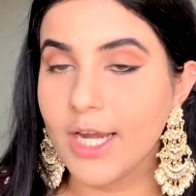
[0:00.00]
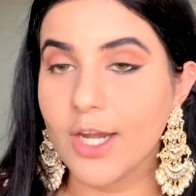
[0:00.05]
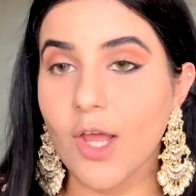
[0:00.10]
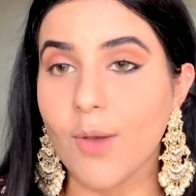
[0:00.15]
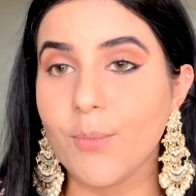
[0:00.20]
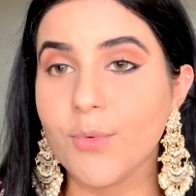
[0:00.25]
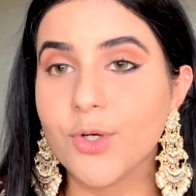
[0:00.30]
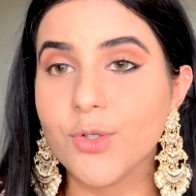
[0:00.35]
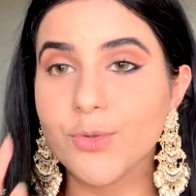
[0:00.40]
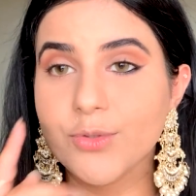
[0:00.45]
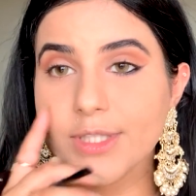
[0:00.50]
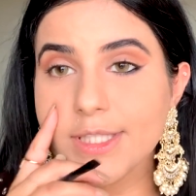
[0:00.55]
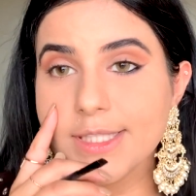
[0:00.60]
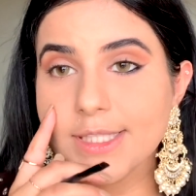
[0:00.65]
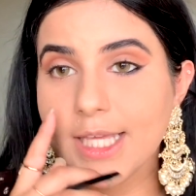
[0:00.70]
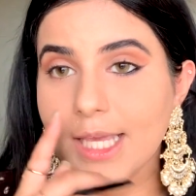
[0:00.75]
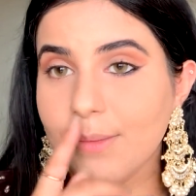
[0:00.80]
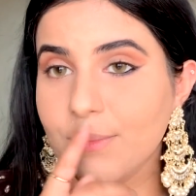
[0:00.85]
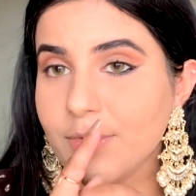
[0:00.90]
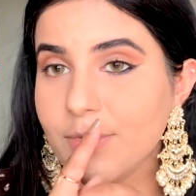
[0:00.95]
I'm going to do the
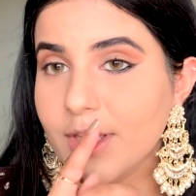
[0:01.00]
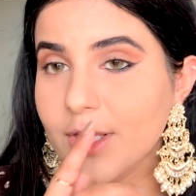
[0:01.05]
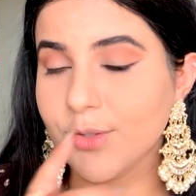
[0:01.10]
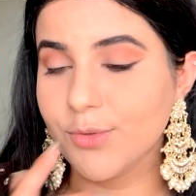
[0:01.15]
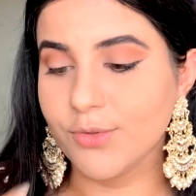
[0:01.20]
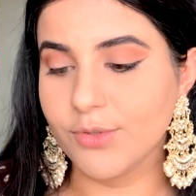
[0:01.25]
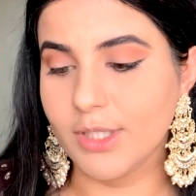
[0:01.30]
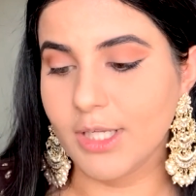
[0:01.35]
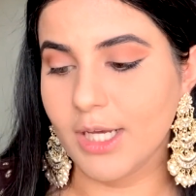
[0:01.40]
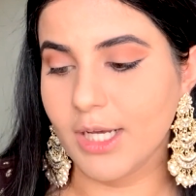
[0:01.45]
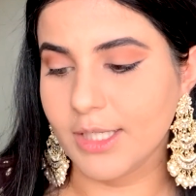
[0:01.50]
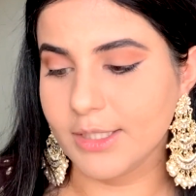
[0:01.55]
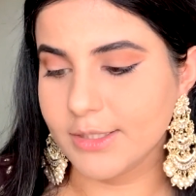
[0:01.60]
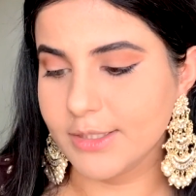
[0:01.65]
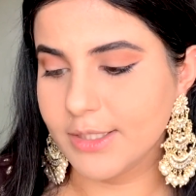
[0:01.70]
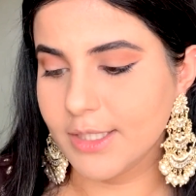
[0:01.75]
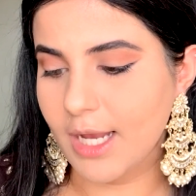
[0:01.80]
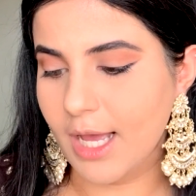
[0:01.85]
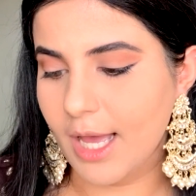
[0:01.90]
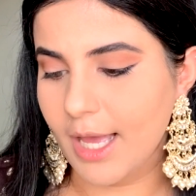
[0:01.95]
same thing to the
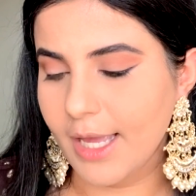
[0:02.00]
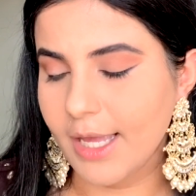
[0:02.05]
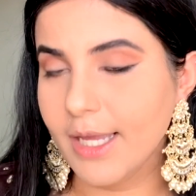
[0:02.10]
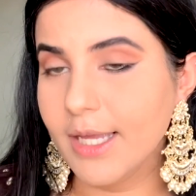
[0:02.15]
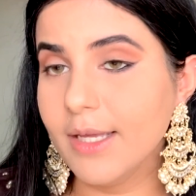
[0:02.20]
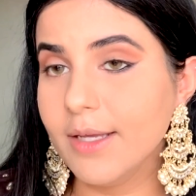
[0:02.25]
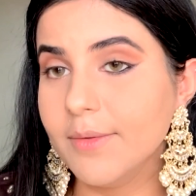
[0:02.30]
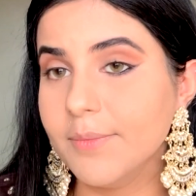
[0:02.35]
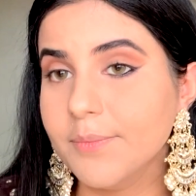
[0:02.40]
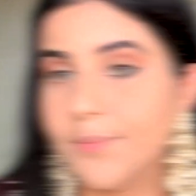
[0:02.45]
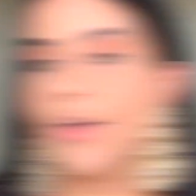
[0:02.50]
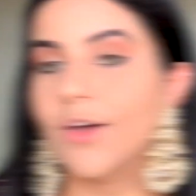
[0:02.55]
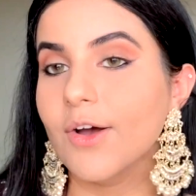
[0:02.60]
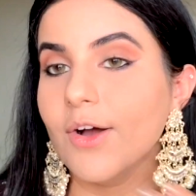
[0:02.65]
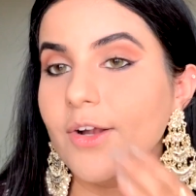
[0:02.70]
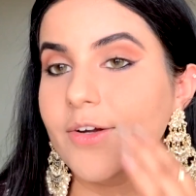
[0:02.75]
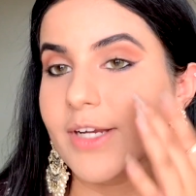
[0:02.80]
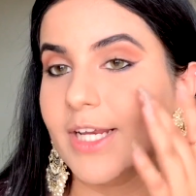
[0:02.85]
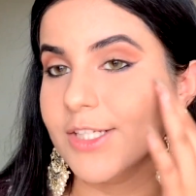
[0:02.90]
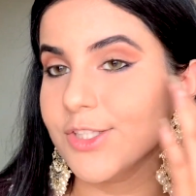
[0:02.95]
other eye.
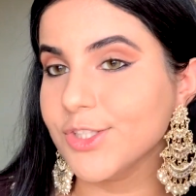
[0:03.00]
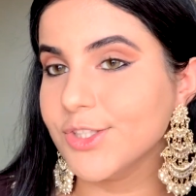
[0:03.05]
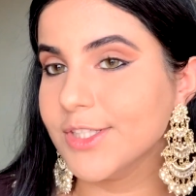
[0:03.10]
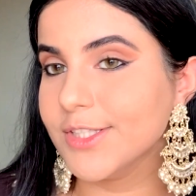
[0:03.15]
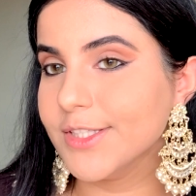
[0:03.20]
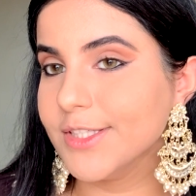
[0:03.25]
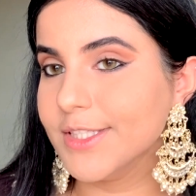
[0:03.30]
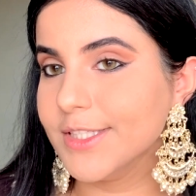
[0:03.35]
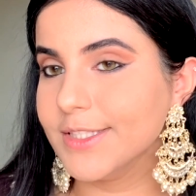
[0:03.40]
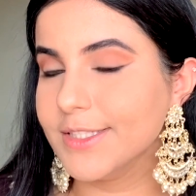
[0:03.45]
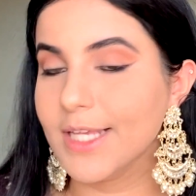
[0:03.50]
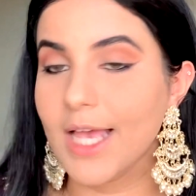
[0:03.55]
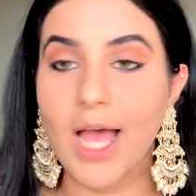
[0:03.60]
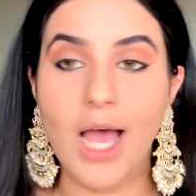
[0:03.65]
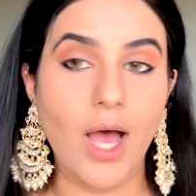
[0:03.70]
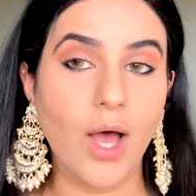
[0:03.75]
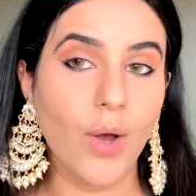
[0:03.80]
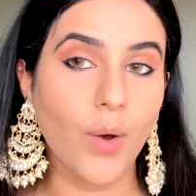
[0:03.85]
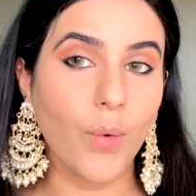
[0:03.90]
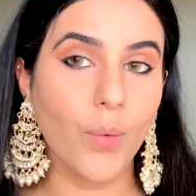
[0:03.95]
Alright, so this is
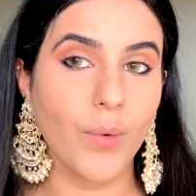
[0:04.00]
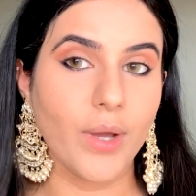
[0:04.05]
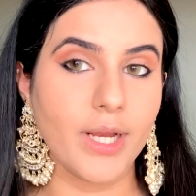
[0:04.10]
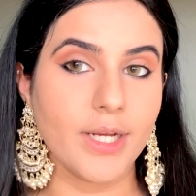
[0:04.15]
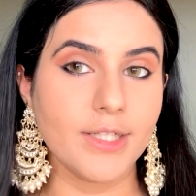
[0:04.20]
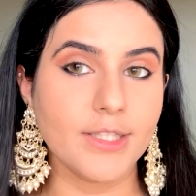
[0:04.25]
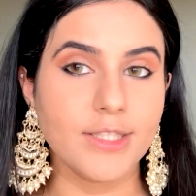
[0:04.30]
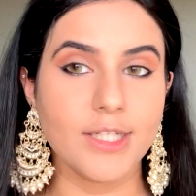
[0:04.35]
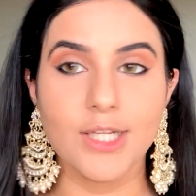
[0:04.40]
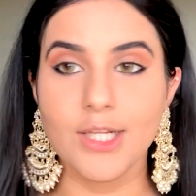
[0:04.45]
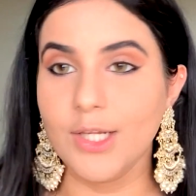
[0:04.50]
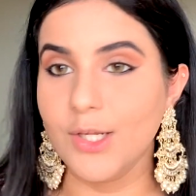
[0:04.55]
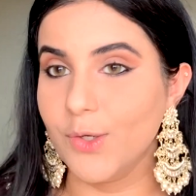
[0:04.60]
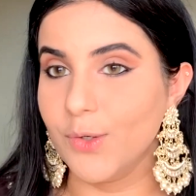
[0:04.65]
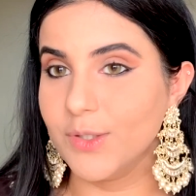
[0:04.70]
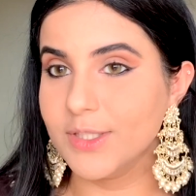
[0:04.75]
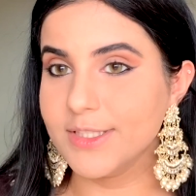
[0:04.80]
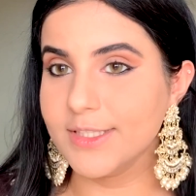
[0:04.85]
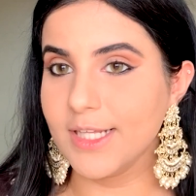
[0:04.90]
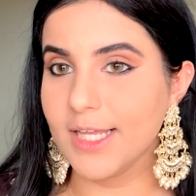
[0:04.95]
how it
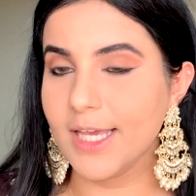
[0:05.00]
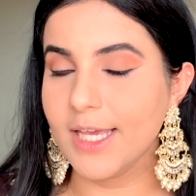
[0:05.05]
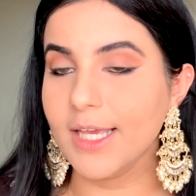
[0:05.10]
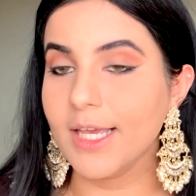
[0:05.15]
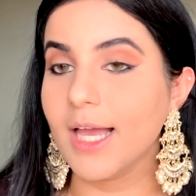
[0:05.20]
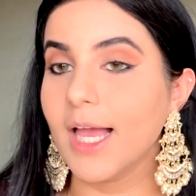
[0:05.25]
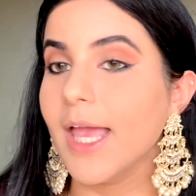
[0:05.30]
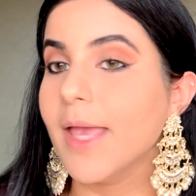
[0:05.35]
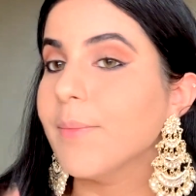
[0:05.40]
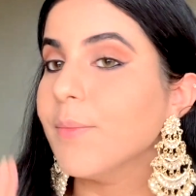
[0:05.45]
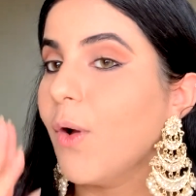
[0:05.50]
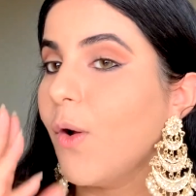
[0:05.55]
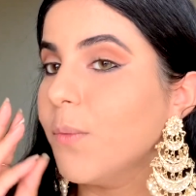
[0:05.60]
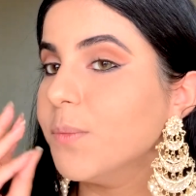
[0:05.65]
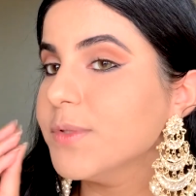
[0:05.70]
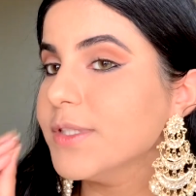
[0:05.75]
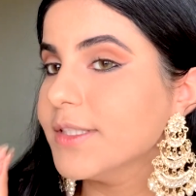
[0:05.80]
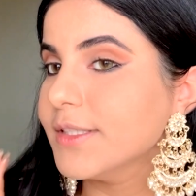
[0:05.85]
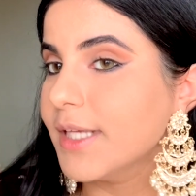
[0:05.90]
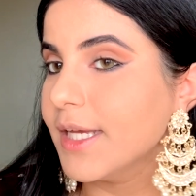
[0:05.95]
looks like. I'm
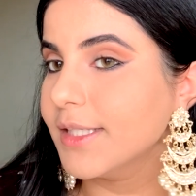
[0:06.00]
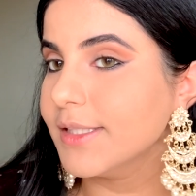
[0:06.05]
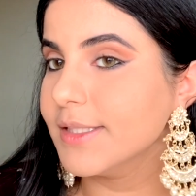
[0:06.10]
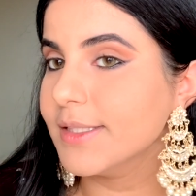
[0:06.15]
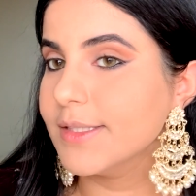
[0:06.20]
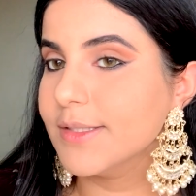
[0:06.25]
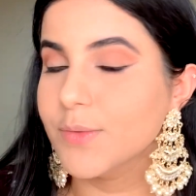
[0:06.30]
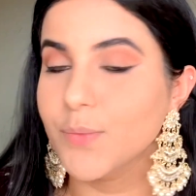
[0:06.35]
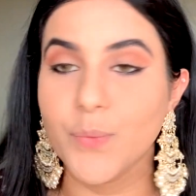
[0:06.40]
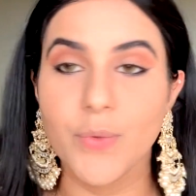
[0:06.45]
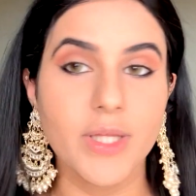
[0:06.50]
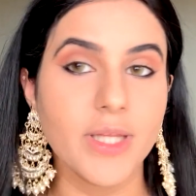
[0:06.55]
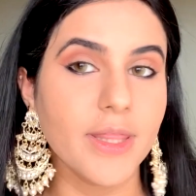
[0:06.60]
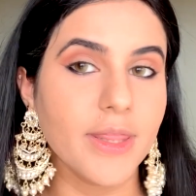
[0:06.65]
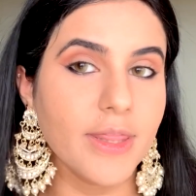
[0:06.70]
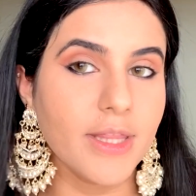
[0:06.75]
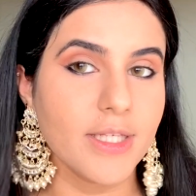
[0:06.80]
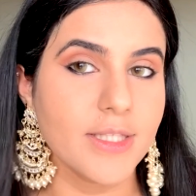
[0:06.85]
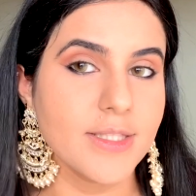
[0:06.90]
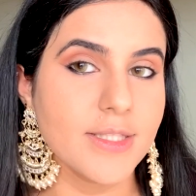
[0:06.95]
obsessed
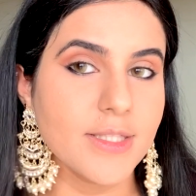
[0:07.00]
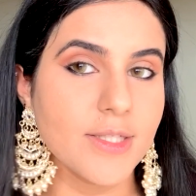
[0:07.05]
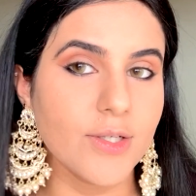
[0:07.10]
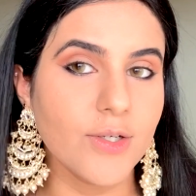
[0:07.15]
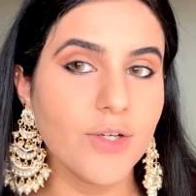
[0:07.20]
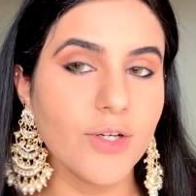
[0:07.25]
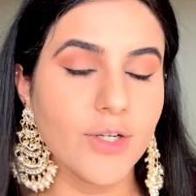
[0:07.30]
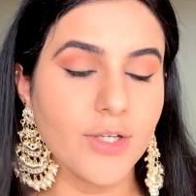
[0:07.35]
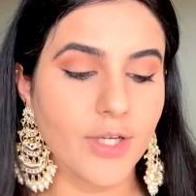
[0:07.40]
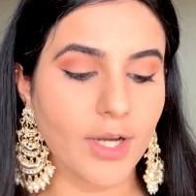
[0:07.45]
with this look.